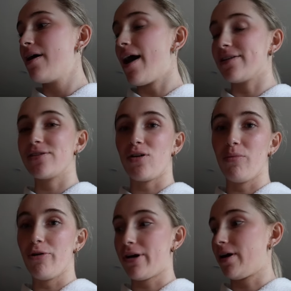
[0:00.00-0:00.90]
at Soul
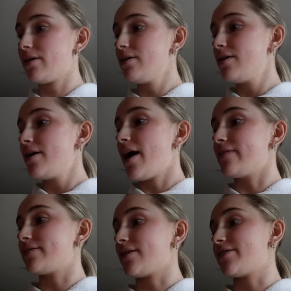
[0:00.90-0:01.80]
Burger and
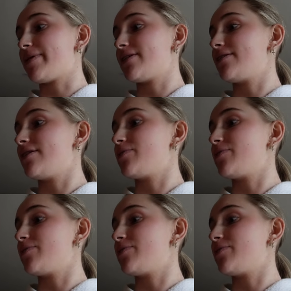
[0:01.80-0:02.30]
the sun's about to set,